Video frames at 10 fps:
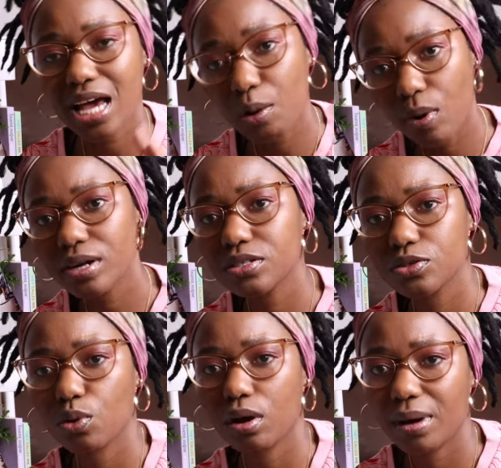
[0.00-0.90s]
I want us to
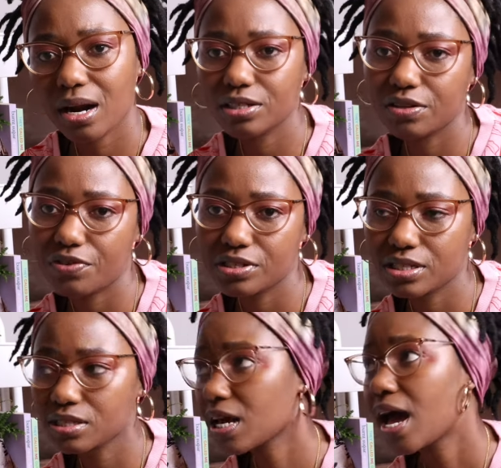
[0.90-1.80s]
talk about our
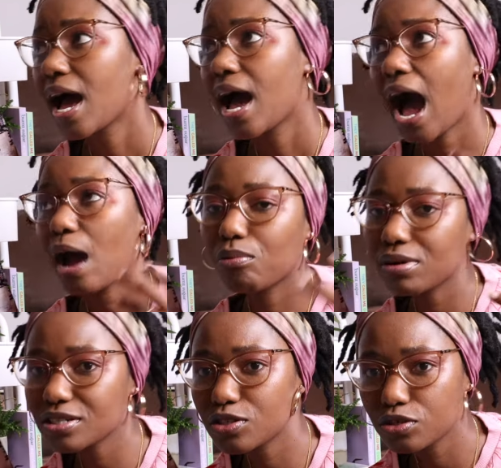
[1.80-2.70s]
differences. I
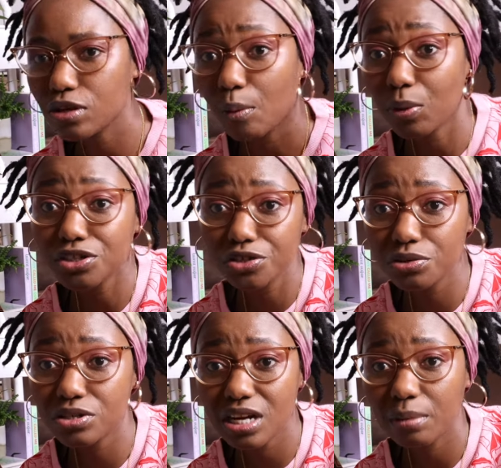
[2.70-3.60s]
want
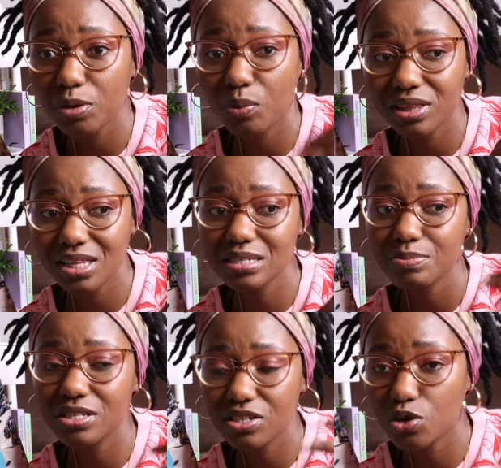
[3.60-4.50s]
you to tell me what this
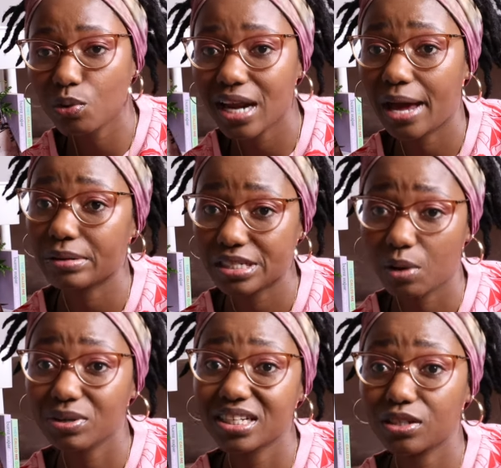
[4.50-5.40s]
means in your language, and I
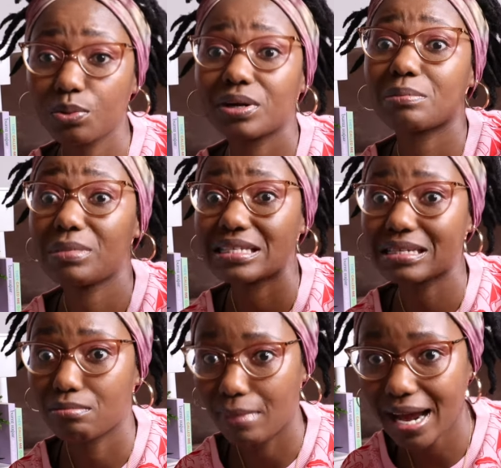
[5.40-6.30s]
want to tell you what it means
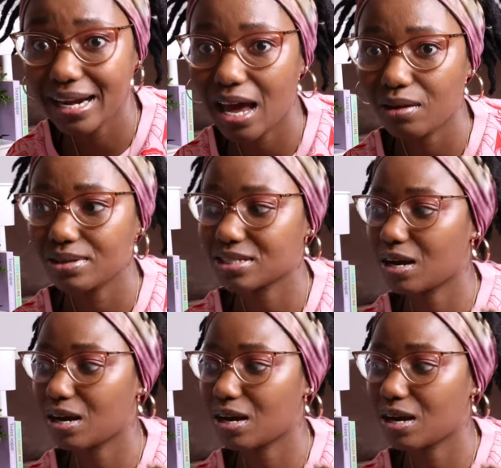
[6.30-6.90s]
in my language.